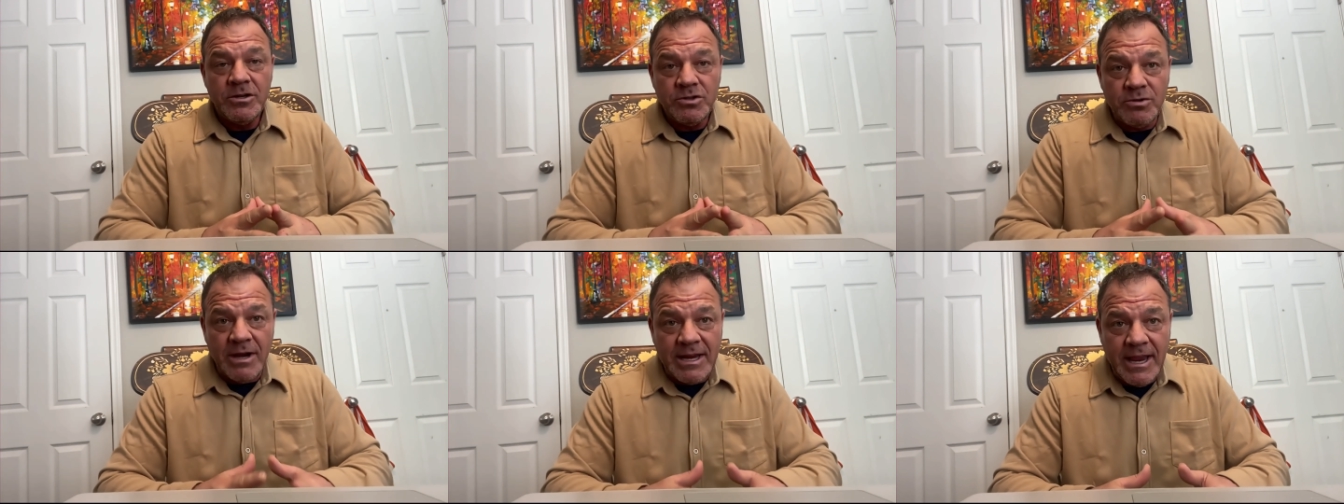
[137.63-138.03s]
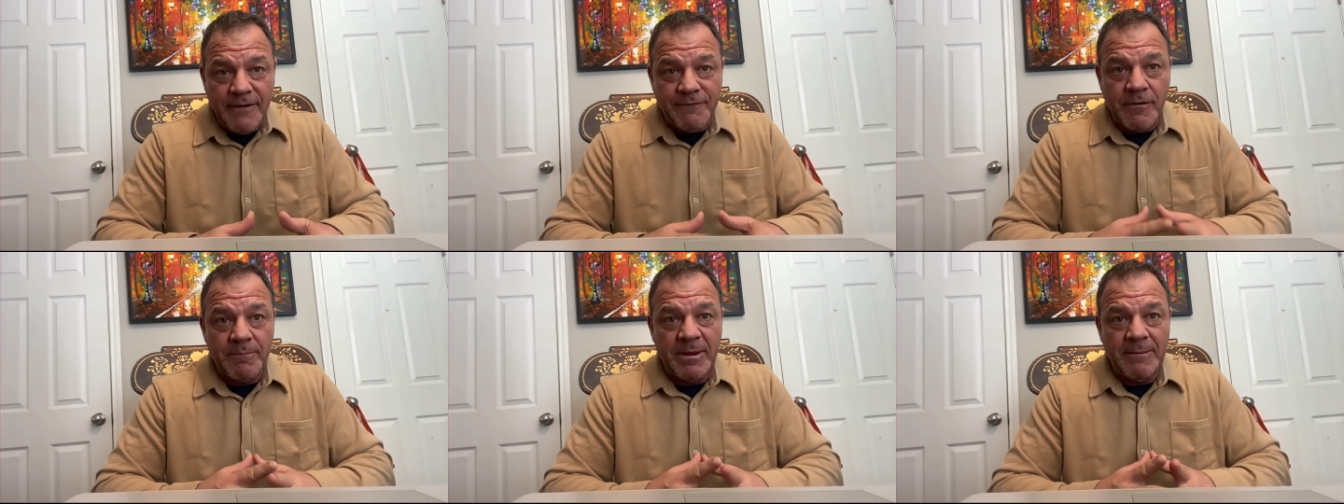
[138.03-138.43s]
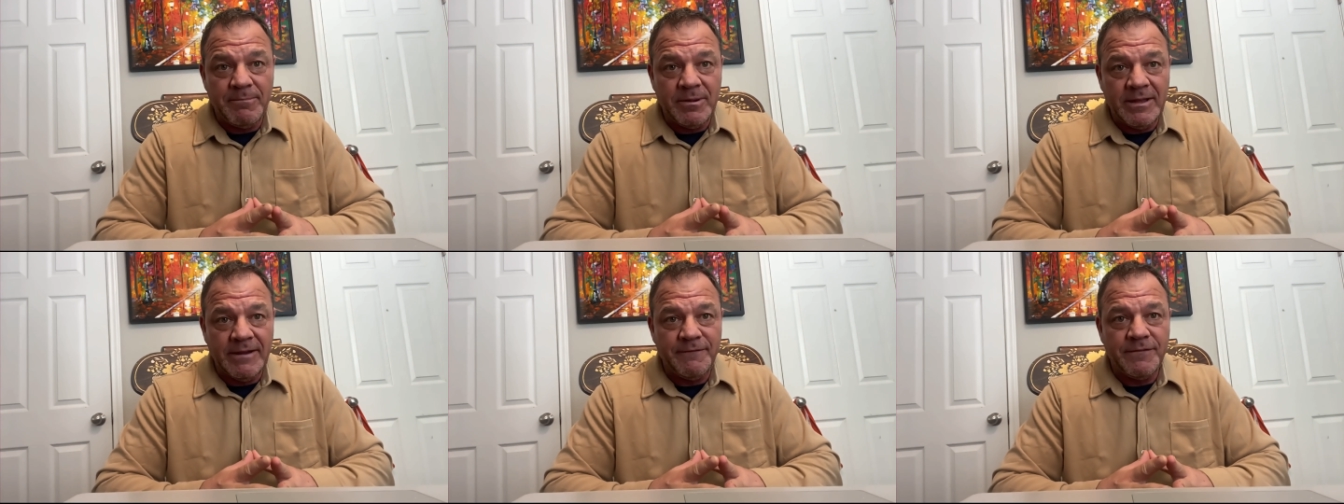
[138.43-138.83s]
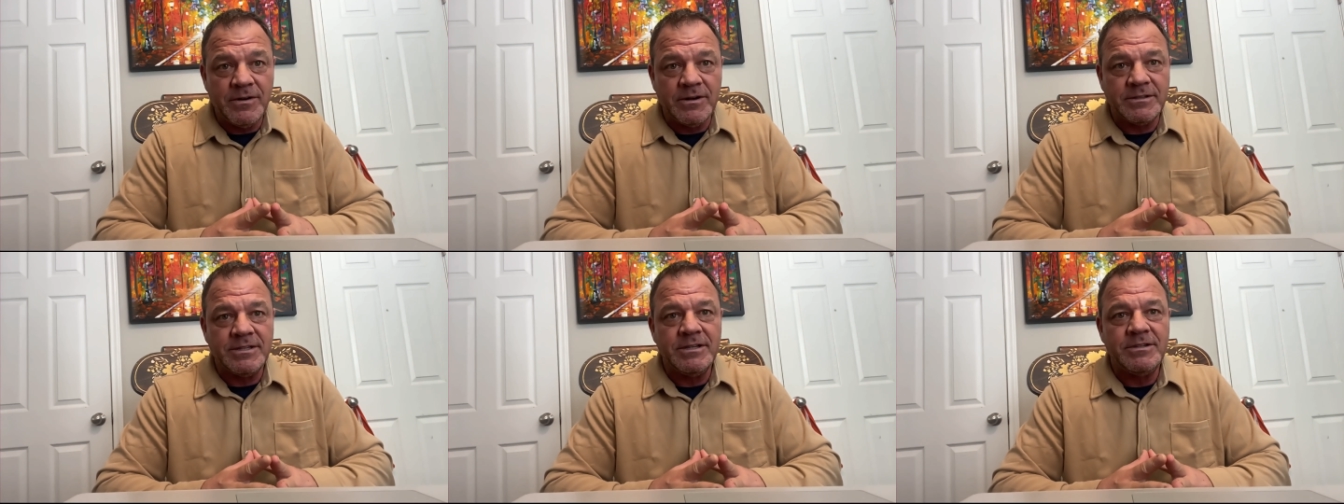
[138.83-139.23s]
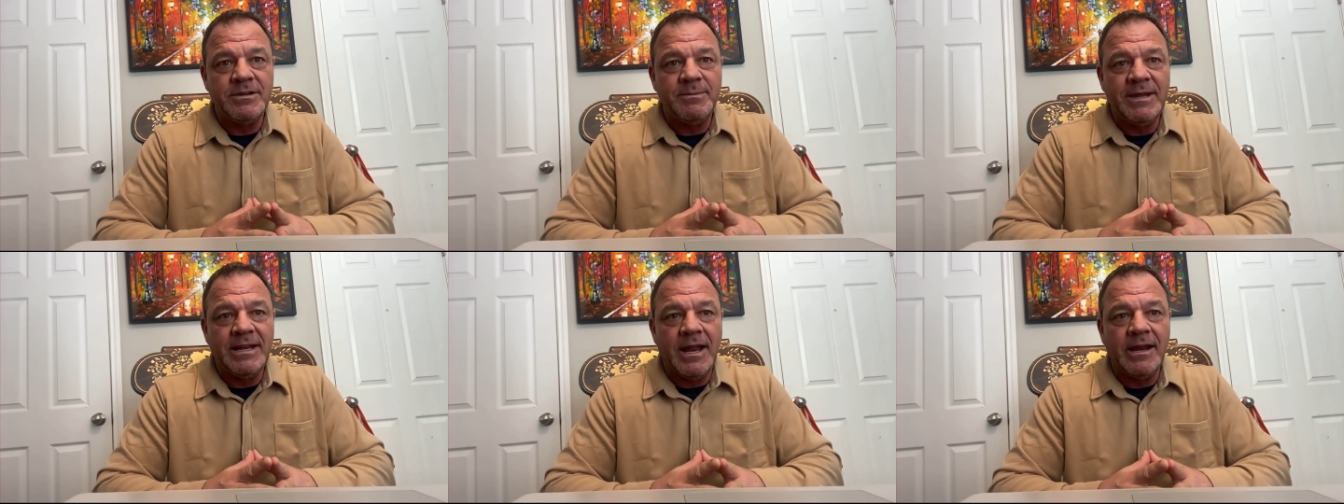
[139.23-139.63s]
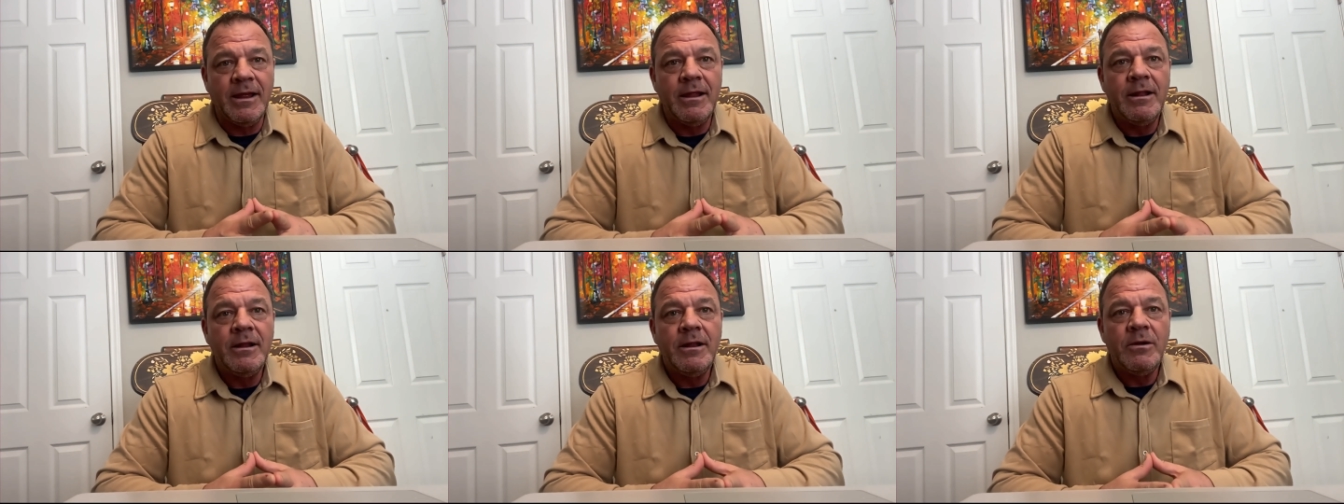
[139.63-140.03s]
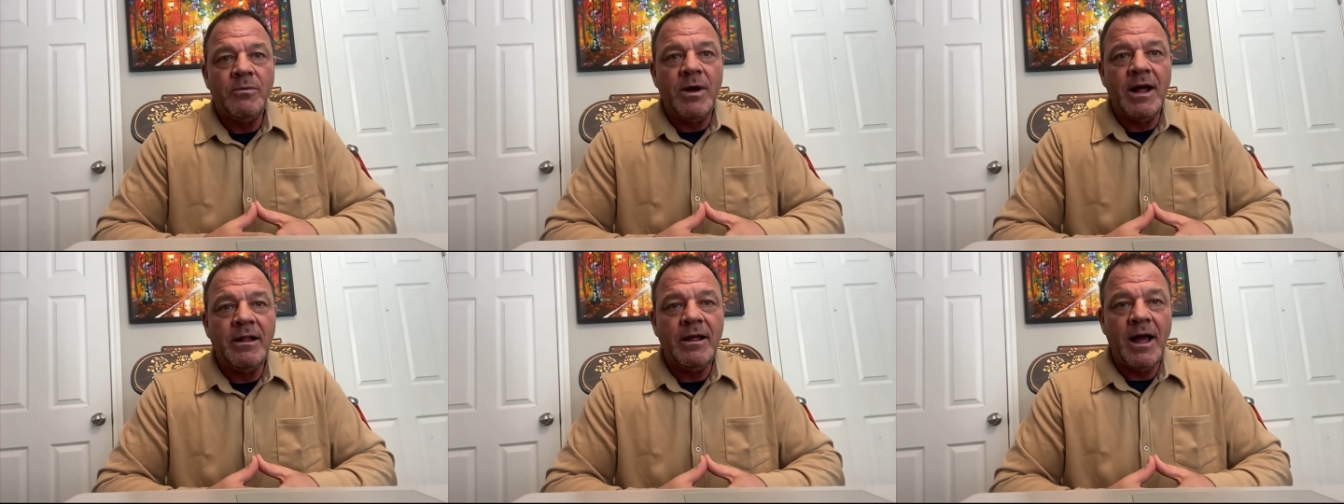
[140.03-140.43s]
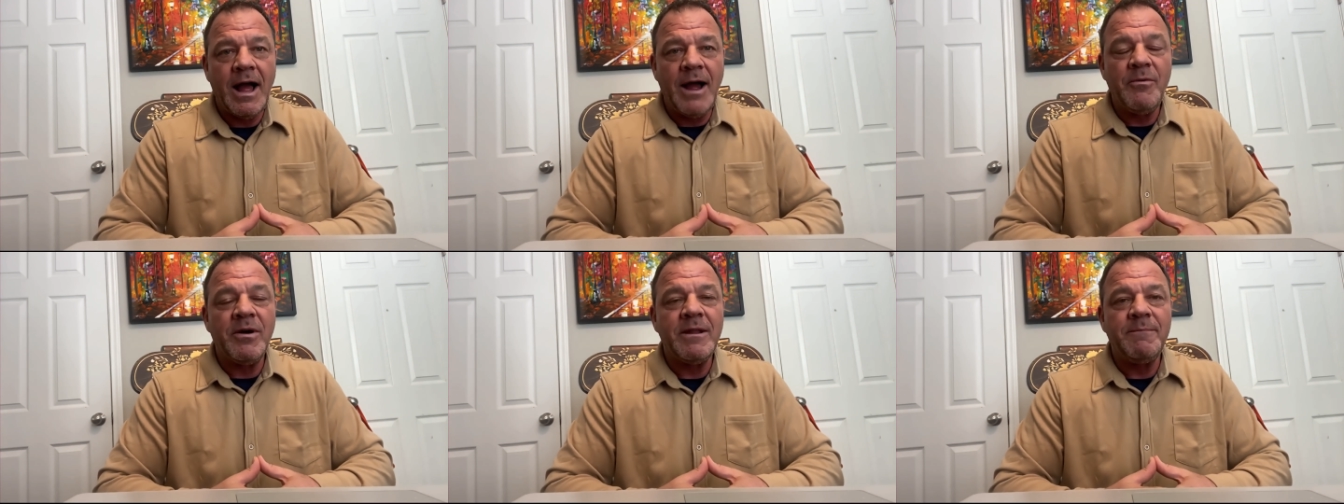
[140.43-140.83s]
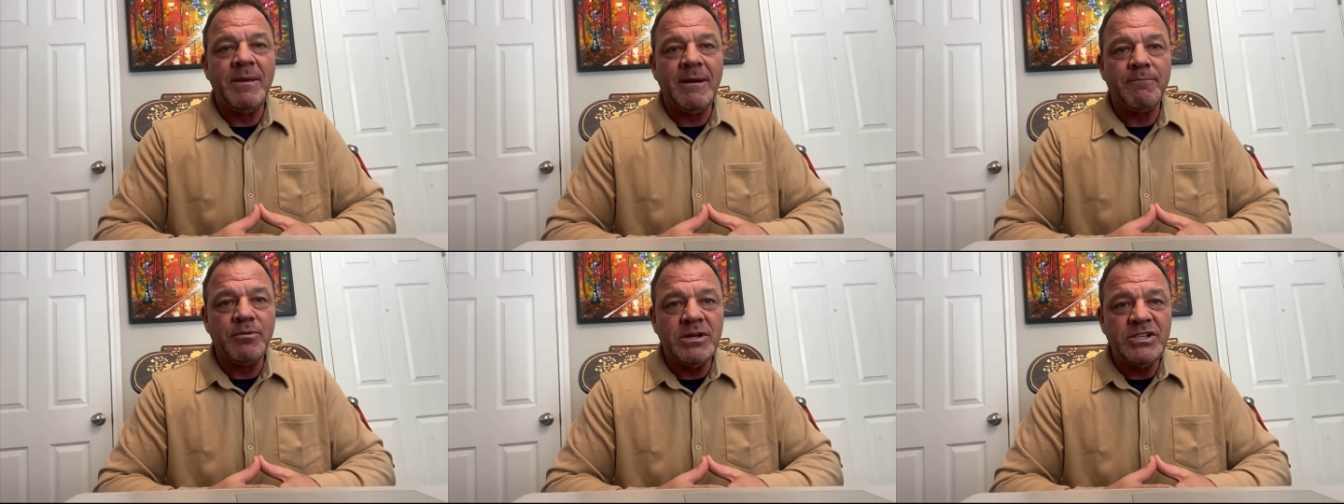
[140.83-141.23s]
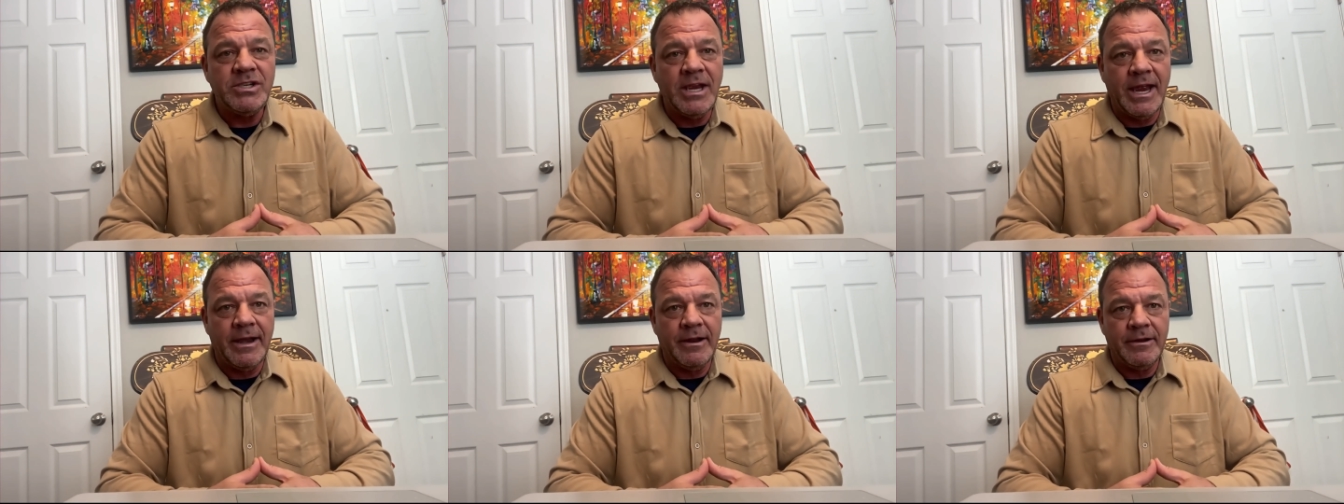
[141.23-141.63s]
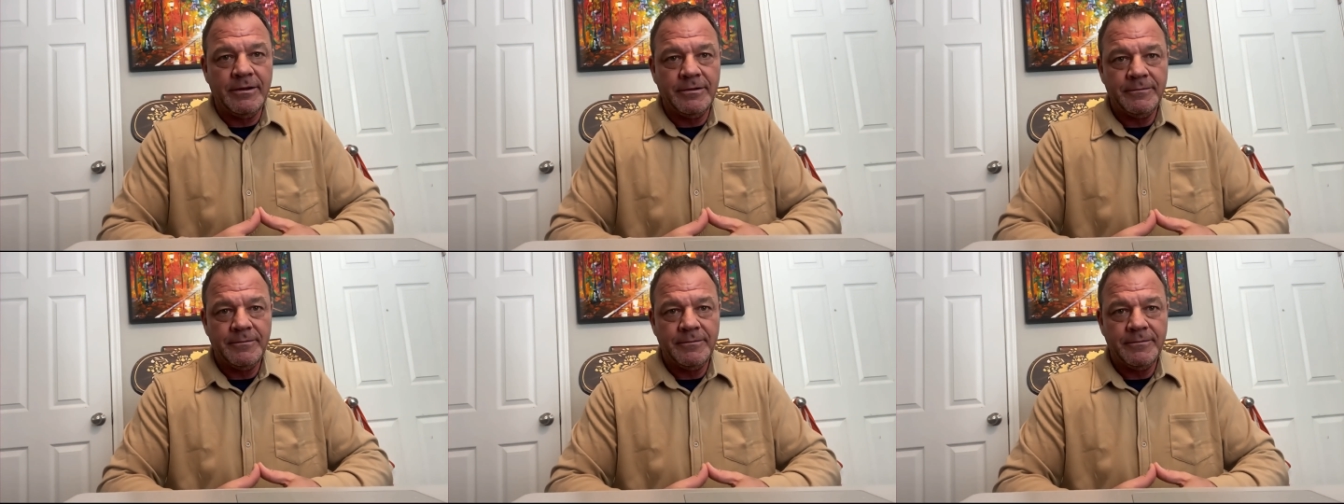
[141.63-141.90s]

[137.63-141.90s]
tricky for people at first, is you be like, well, I want to be appreciated.